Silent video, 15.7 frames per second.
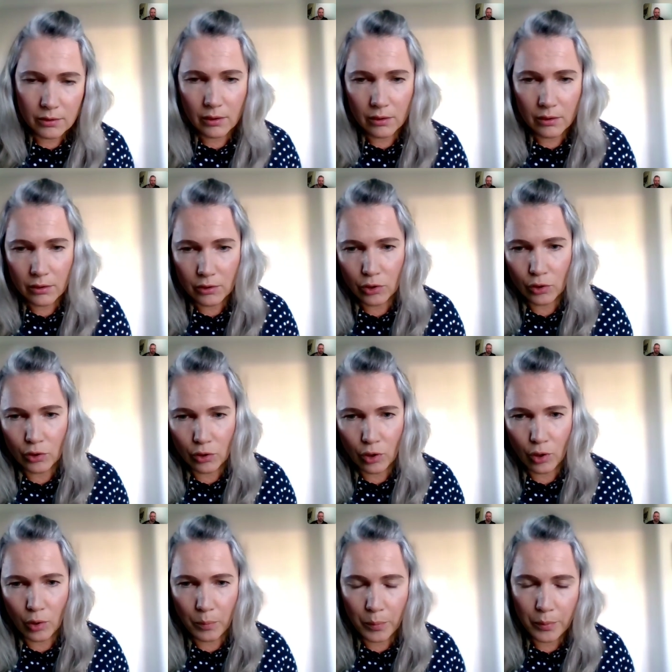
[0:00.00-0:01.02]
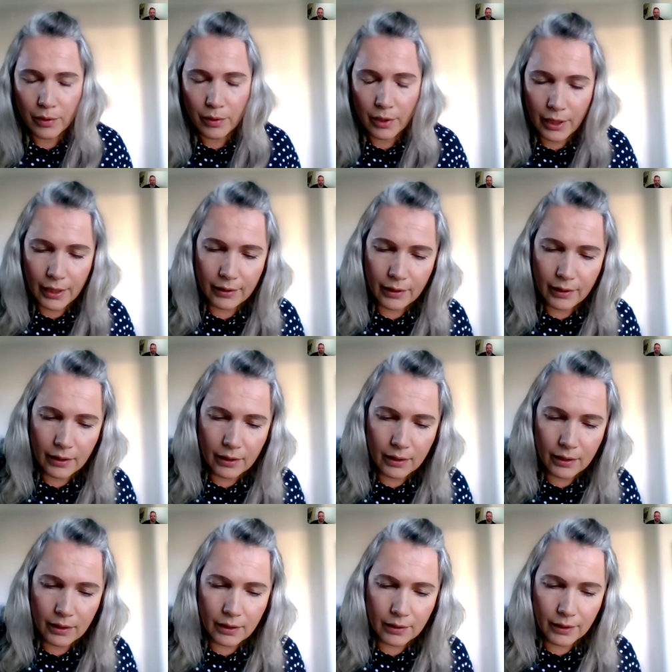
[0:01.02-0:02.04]
Europe mm -hmm. and
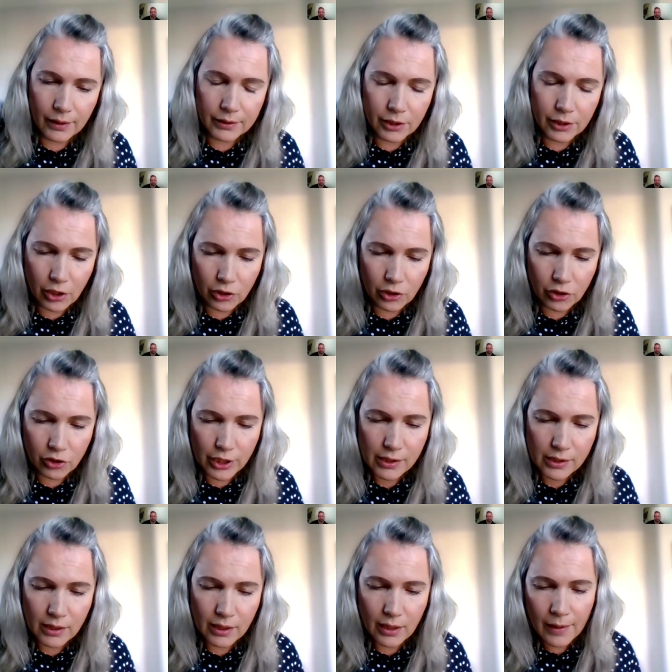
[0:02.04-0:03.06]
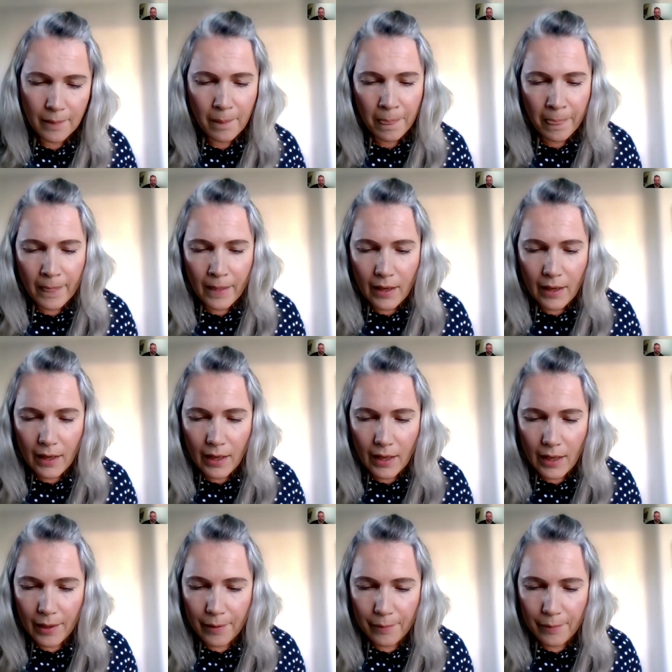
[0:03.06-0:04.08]
uh, other countries.
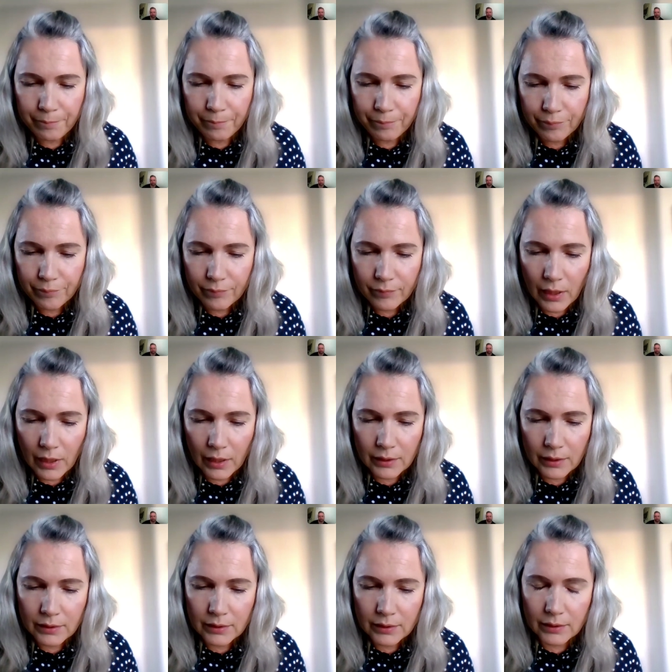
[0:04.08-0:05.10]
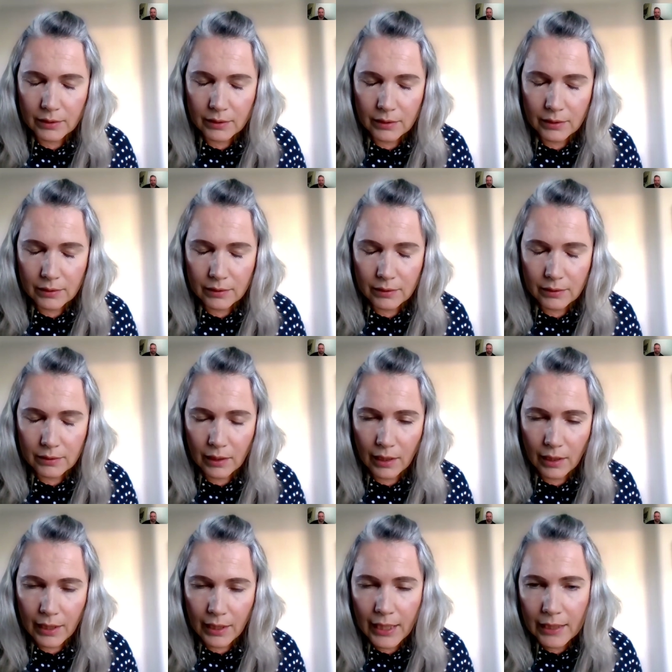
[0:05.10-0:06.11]
Um, and the leader
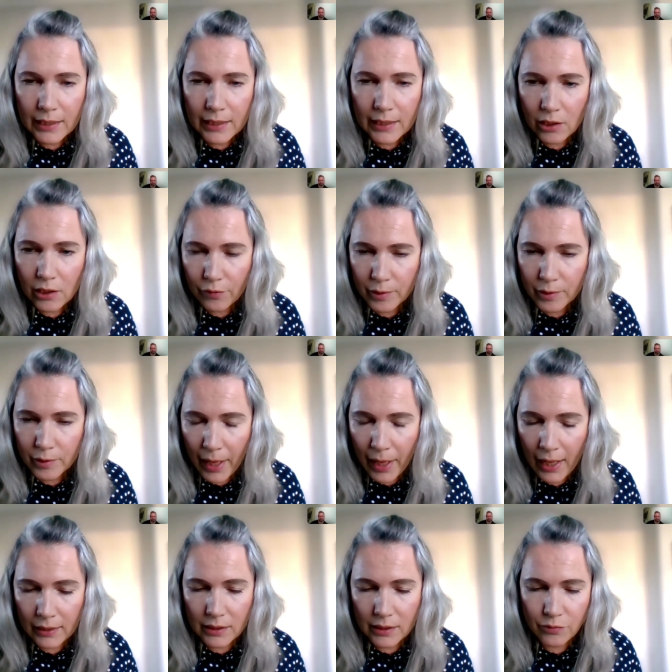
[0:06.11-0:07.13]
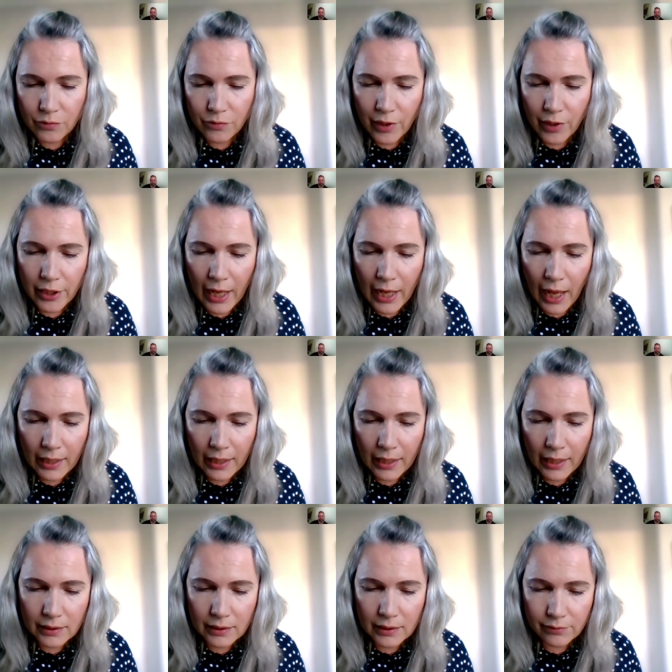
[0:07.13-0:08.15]
of the band is very active
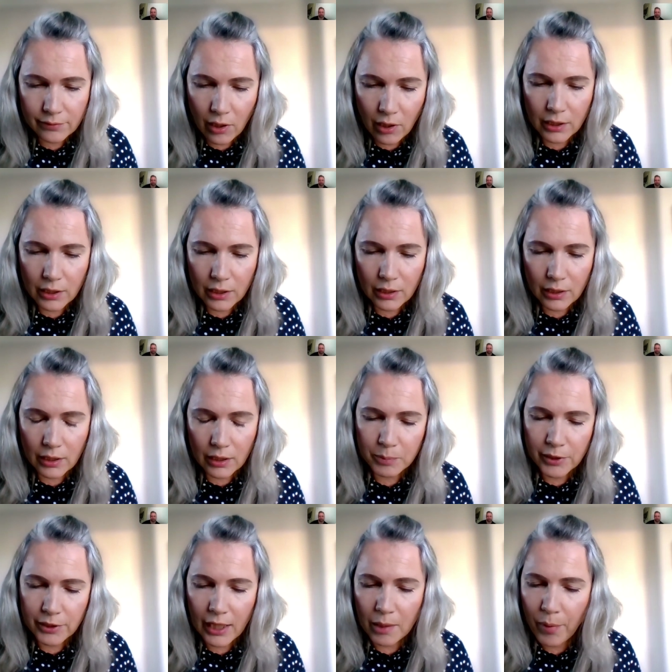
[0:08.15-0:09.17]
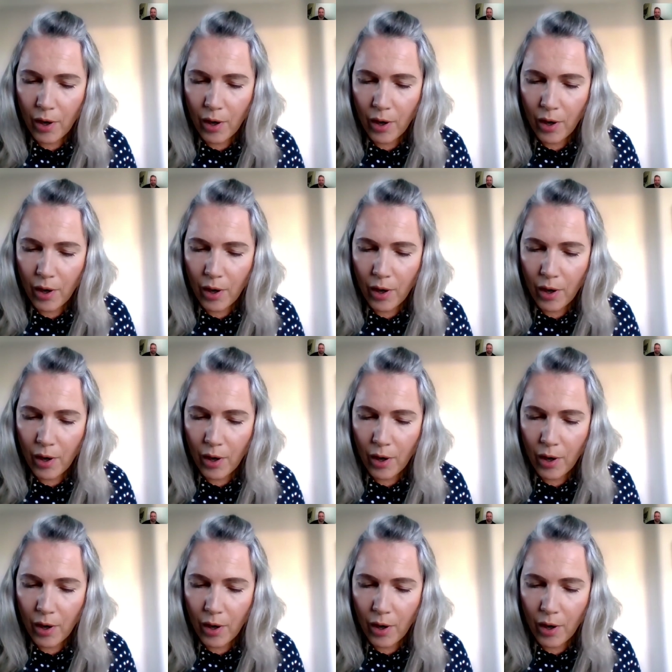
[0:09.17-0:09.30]
guy, and he's been taking part